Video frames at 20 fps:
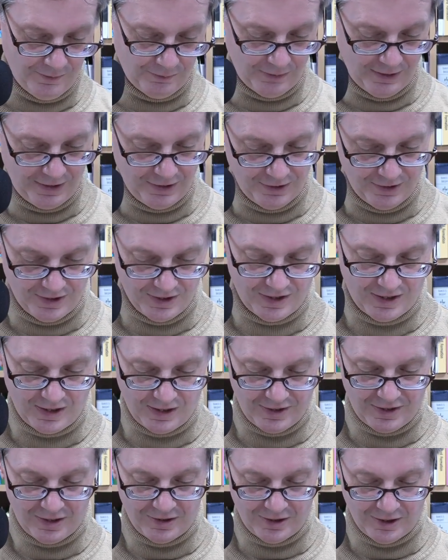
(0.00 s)
The writer
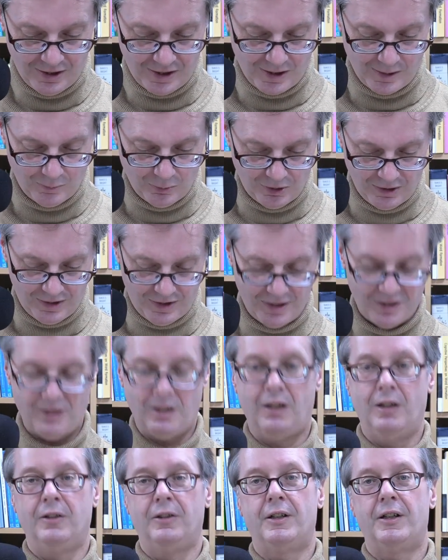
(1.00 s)
discusses and summarizes
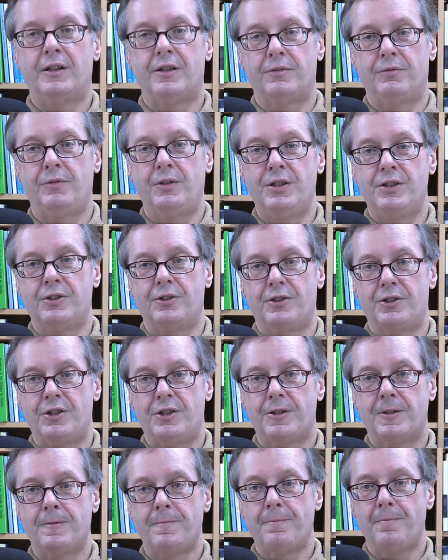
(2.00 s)
a lot of
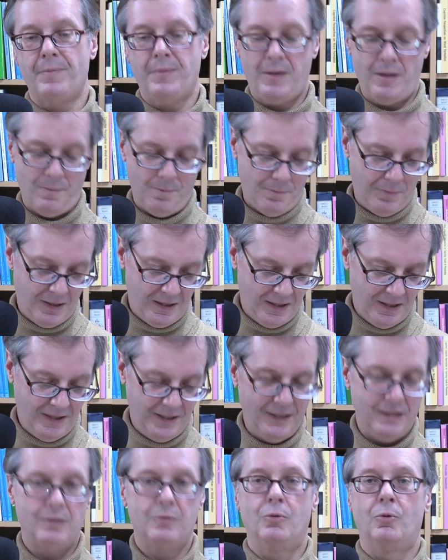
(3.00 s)
research
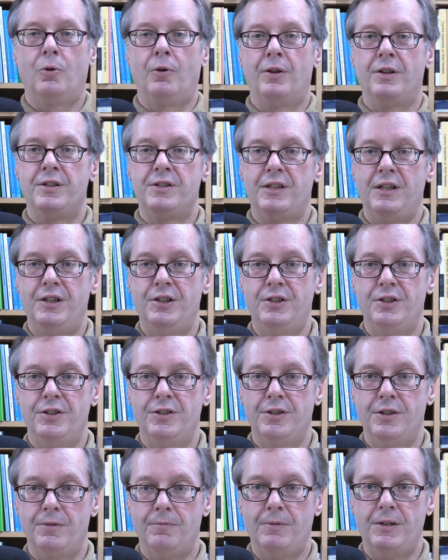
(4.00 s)
by
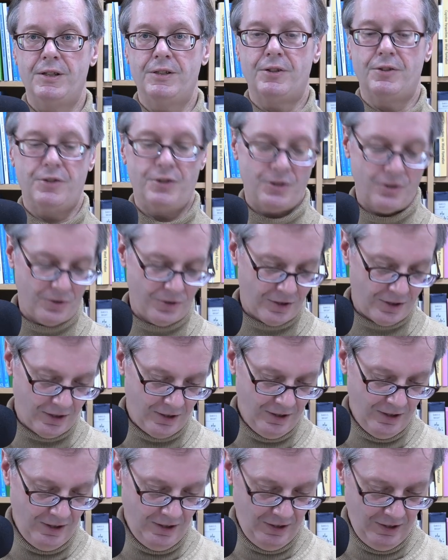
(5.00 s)
organizations and researchers,
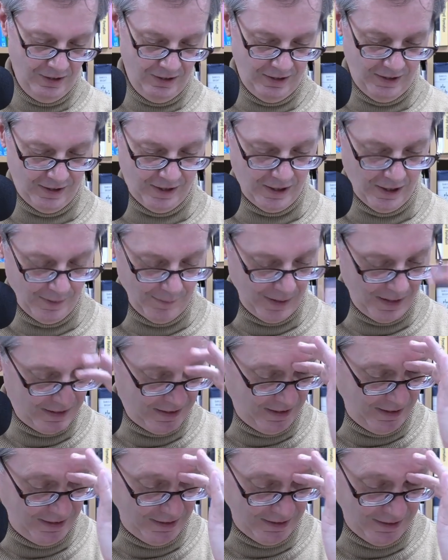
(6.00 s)
economic
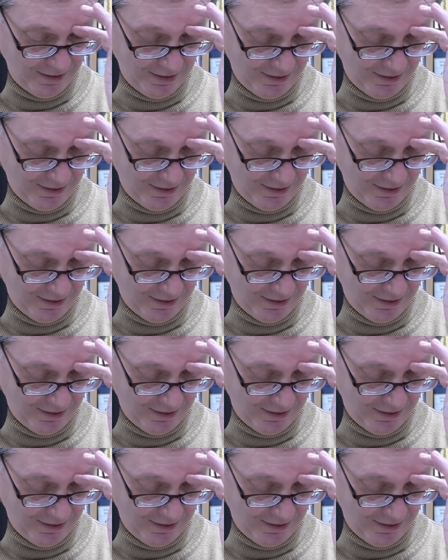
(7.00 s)
data